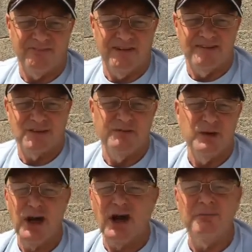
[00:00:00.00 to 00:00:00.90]
So if
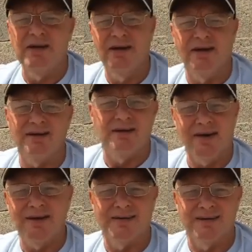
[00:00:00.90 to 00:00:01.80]
you come here like
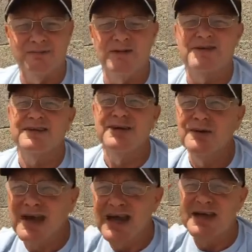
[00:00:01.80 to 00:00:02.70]
I did with the
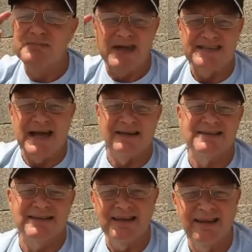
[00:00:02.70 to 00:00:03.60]
UK
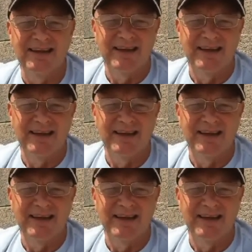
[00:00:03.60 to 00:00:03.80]
mentality,